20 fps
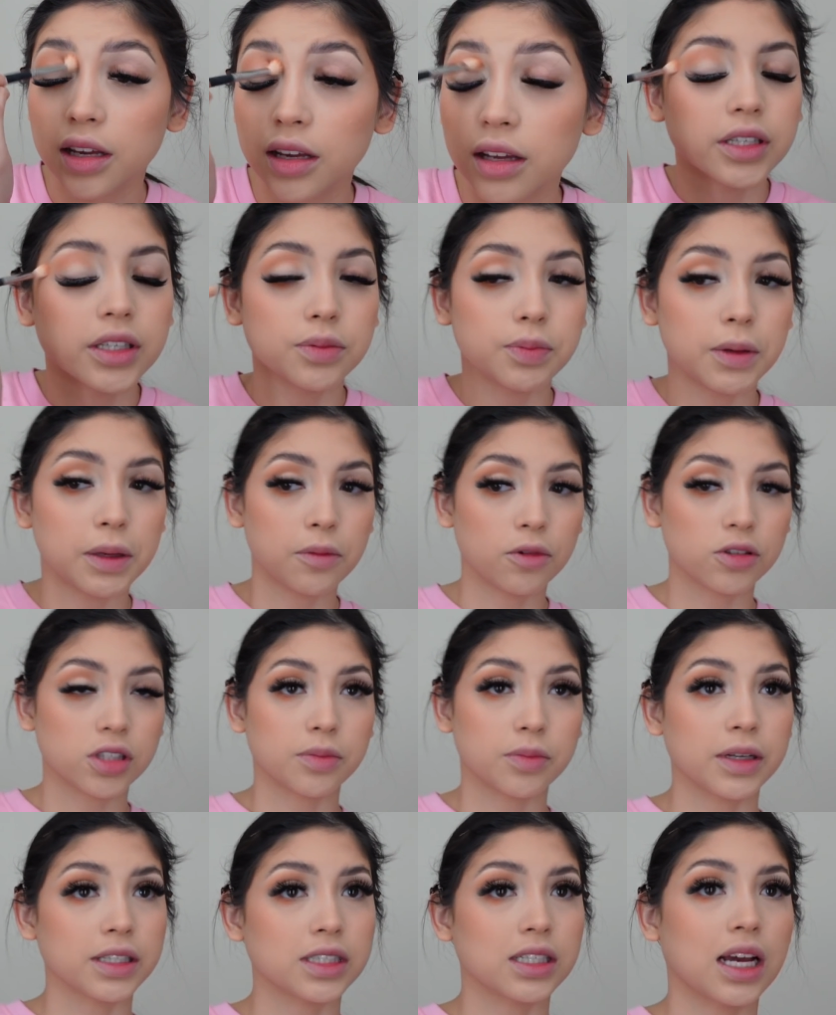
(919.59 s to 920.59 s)
I'm gonna spend most
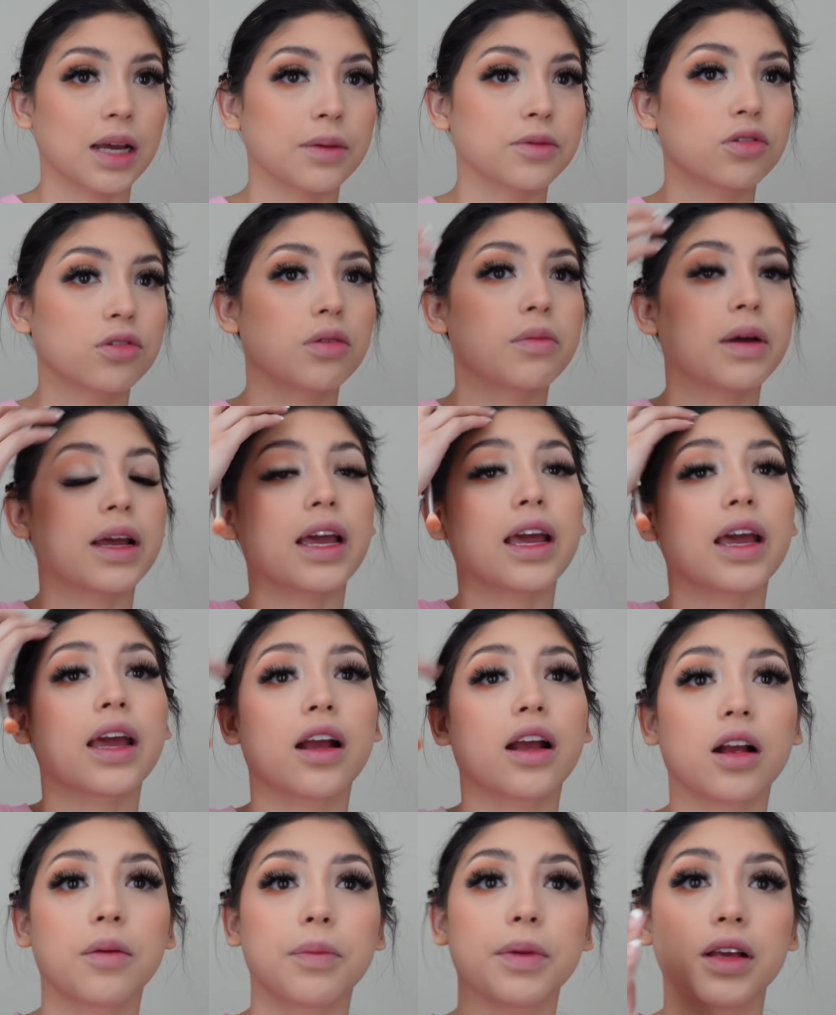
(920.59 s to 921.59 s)
of my time doing my
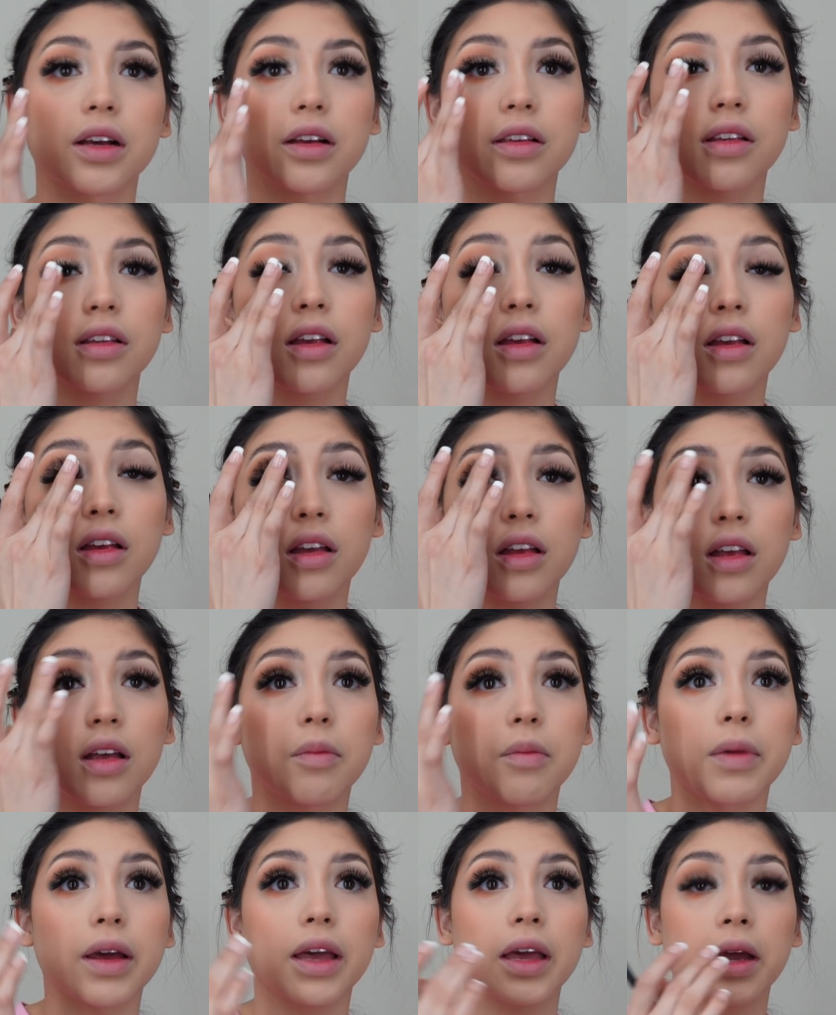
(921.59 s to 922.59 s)
hair because
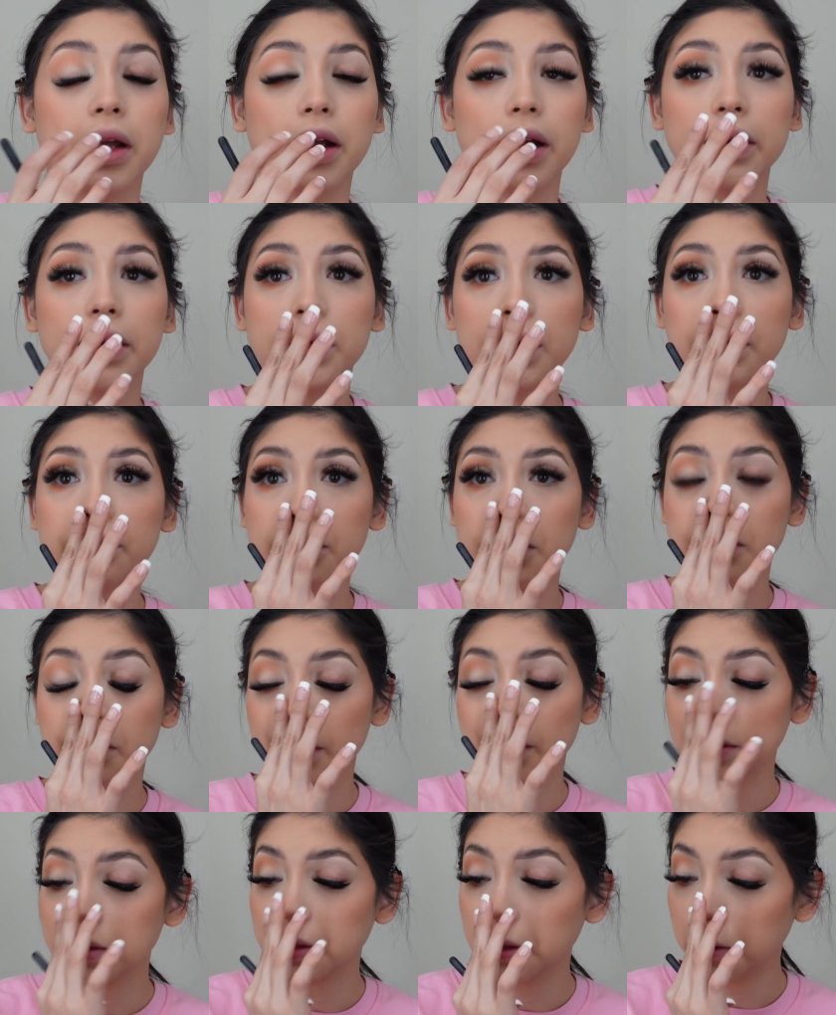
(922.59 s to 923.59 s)
my hair, I definitely
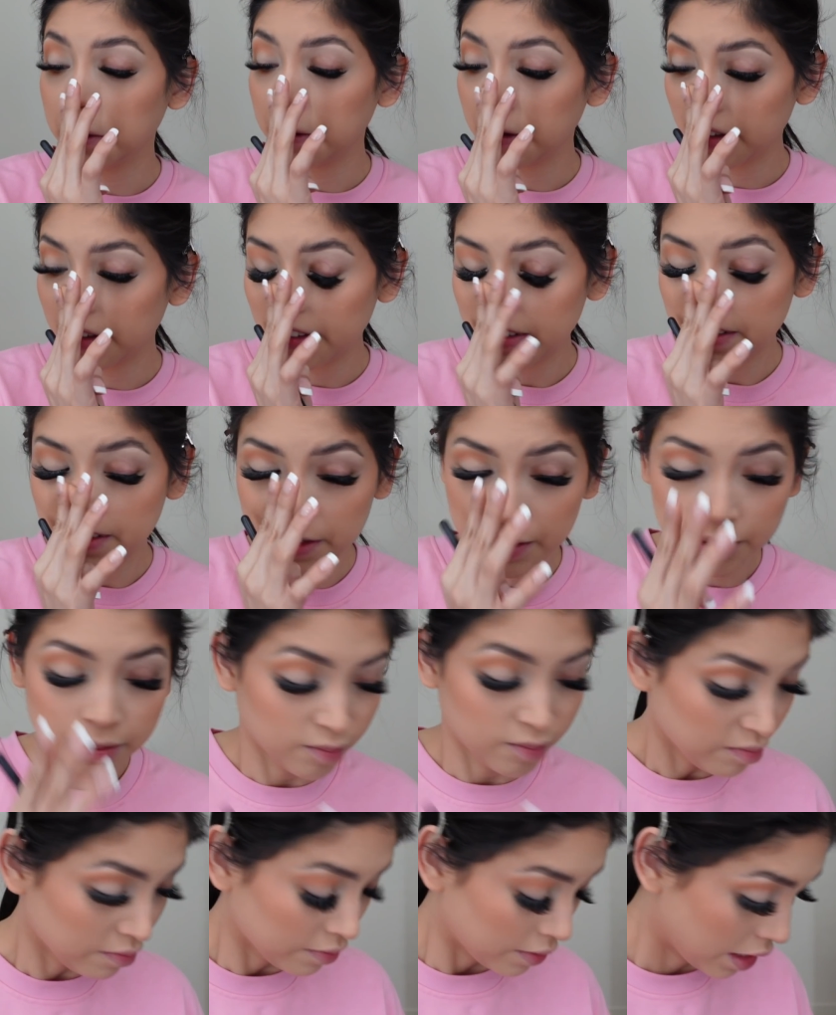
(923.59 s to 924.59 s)
want it to look
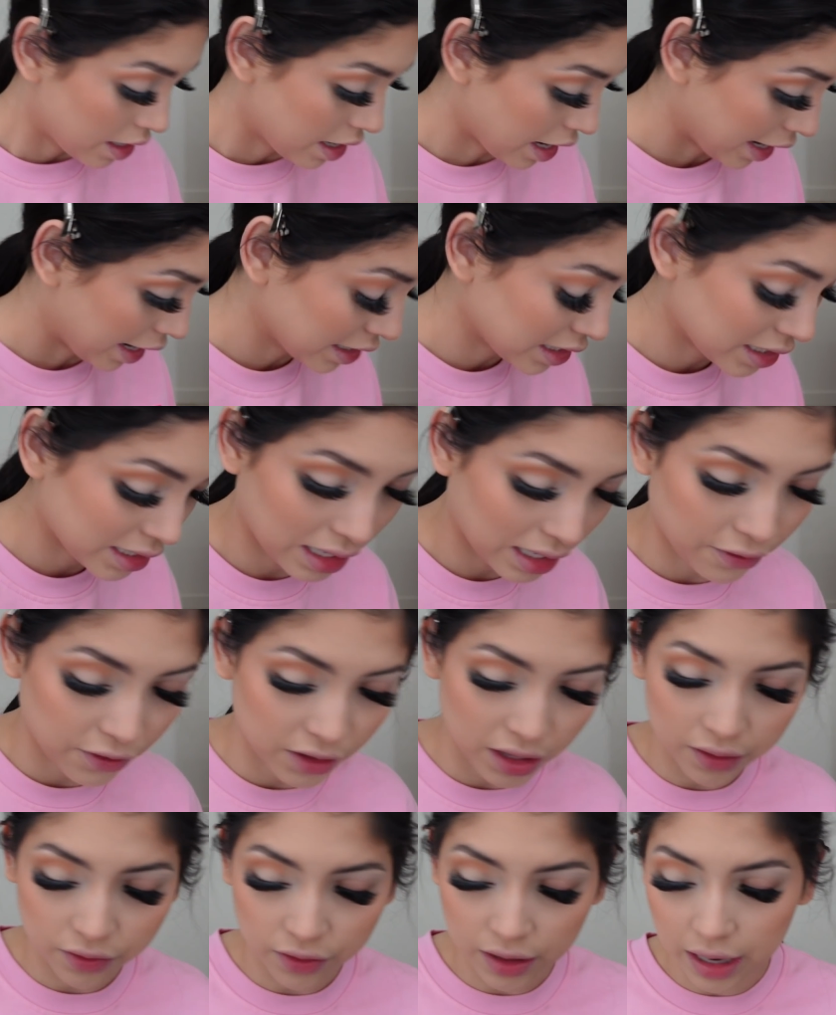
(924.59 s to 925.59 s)
nice, because I
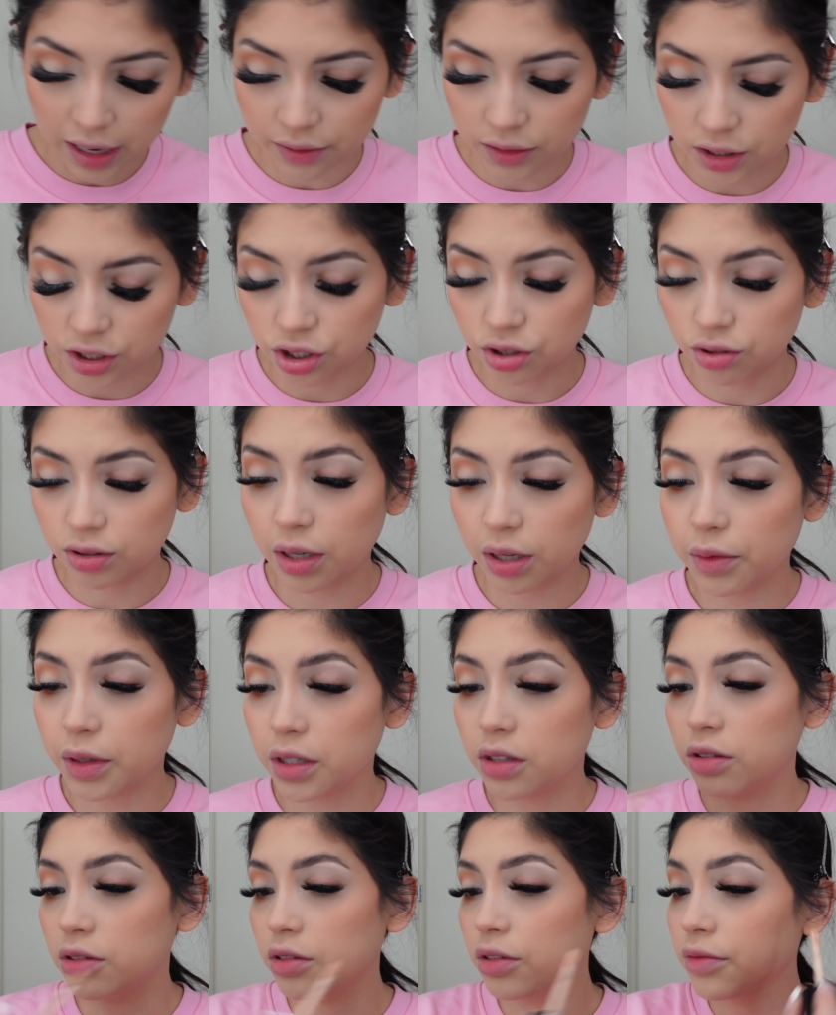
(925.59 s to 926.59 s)
feel like for every shoot that we
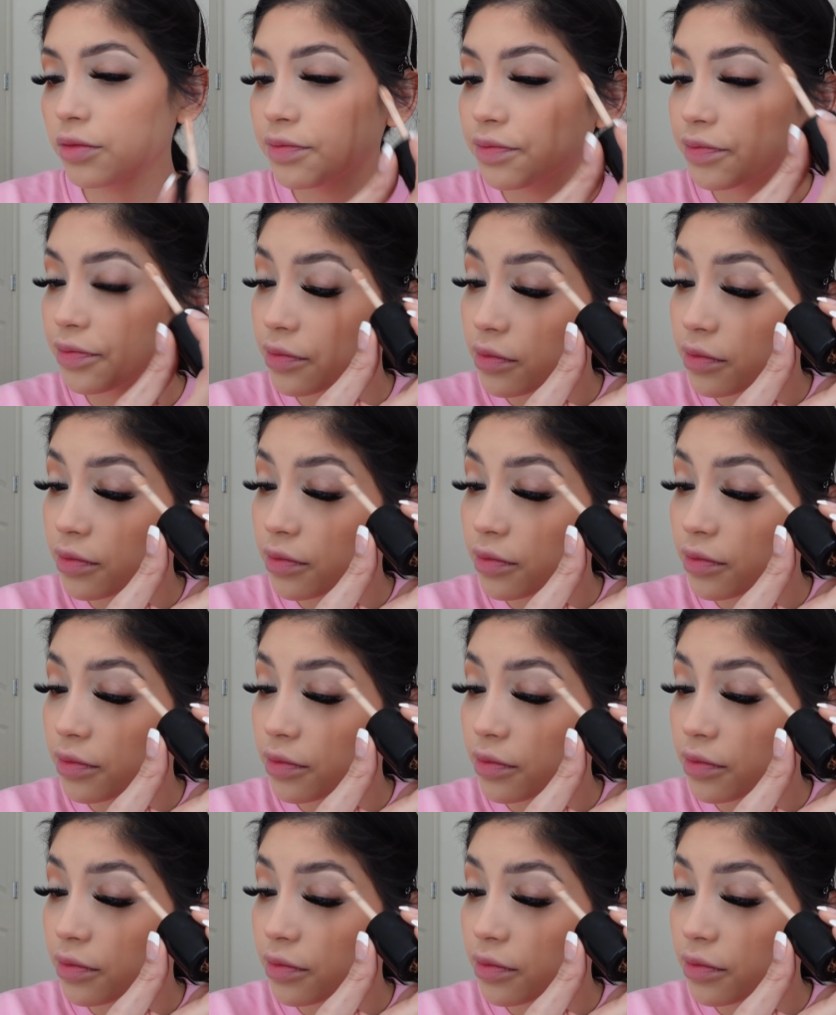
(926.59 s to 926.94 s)
do,